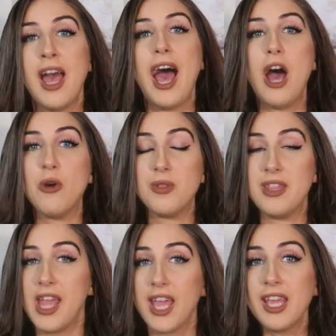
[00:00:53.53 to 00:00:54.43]
how
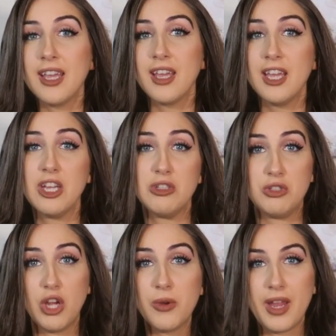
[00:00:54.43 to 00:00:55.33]
they
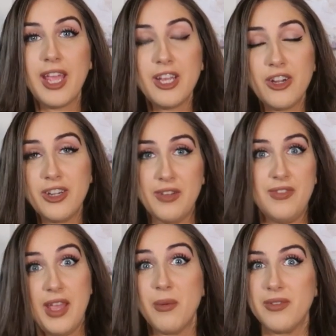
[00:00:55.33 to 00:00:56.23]
showed anger and if
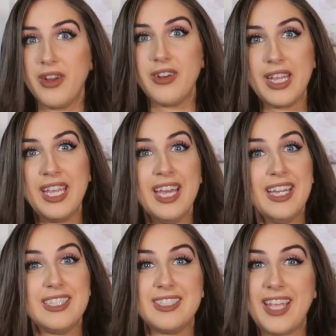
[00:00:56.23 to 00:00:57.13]
they were very
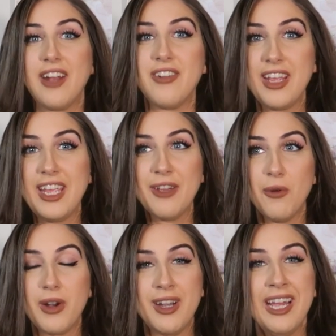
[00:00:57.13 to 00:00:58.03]
scary
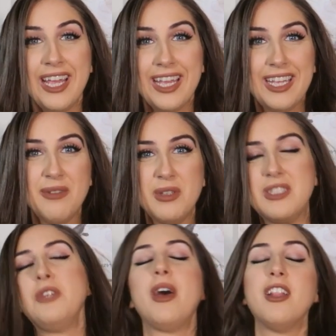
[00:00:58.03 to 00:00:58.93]
or it
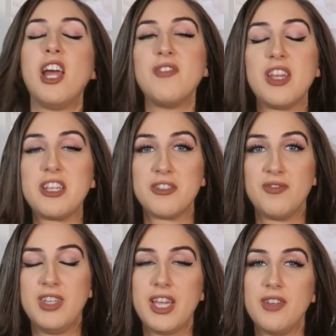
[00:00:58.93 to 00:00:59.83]
was you had a lot of
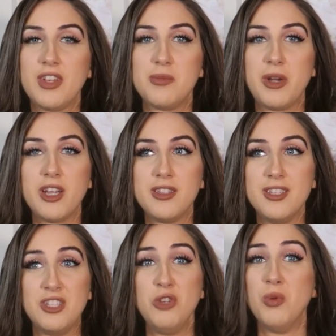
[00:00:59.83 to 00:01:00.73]
neg negative experiences you